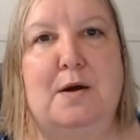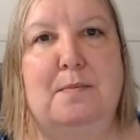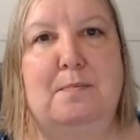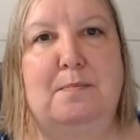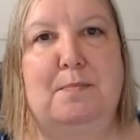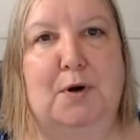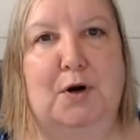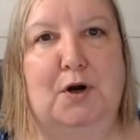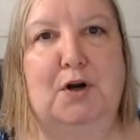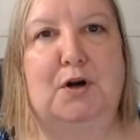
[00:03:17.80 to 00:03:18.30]

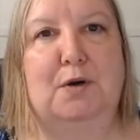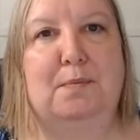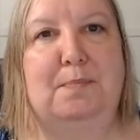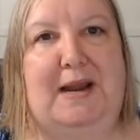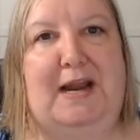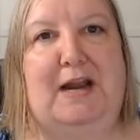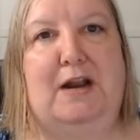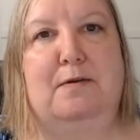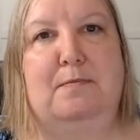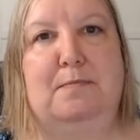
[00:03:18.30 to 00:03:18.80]
per
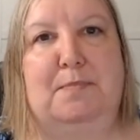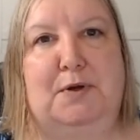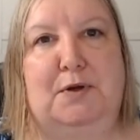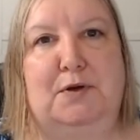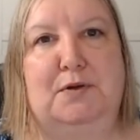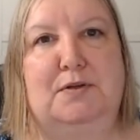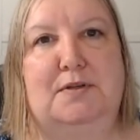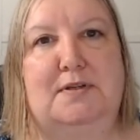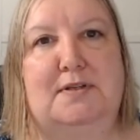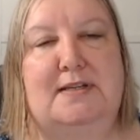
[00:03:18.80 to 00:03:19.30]
pair of
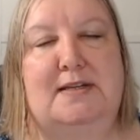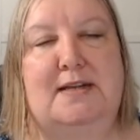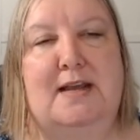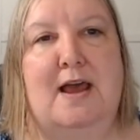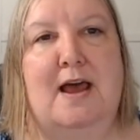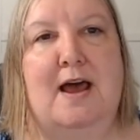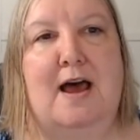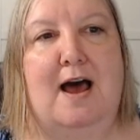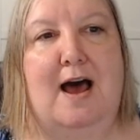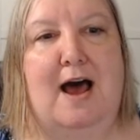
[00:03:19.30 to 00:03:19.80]
boots.
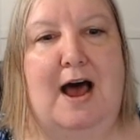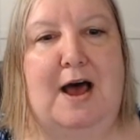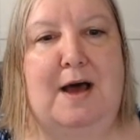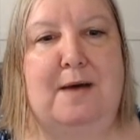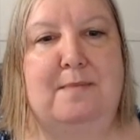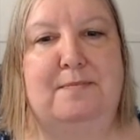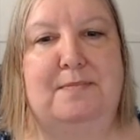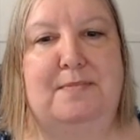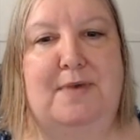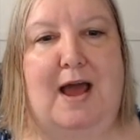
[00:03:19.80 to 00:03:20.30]

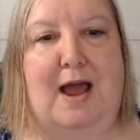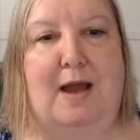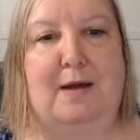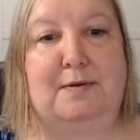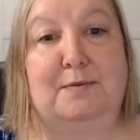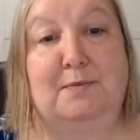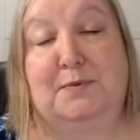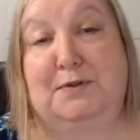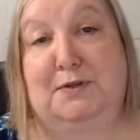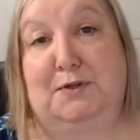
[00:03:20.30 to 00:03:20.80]
I
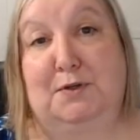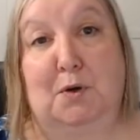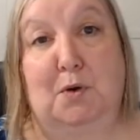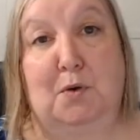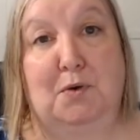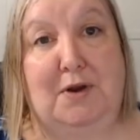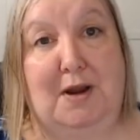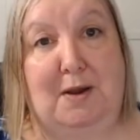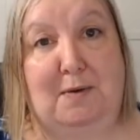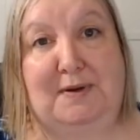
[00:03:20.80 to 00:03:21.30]
was
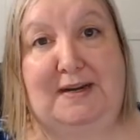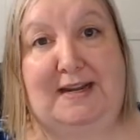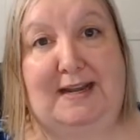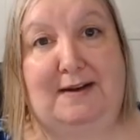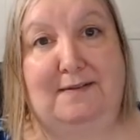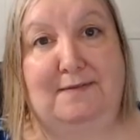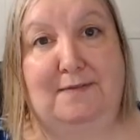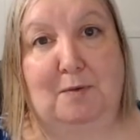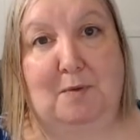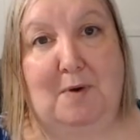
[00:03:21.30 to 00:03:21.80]
told I would get a
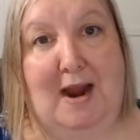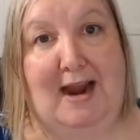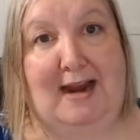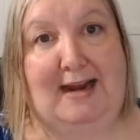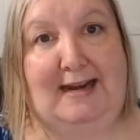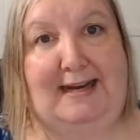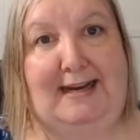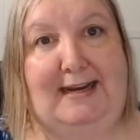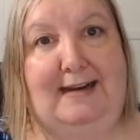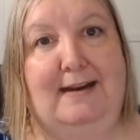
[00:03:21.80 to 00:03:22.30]

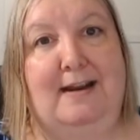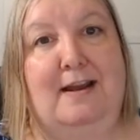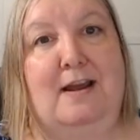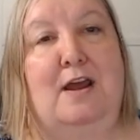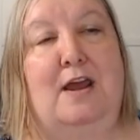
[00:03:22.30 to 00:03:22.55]
variety.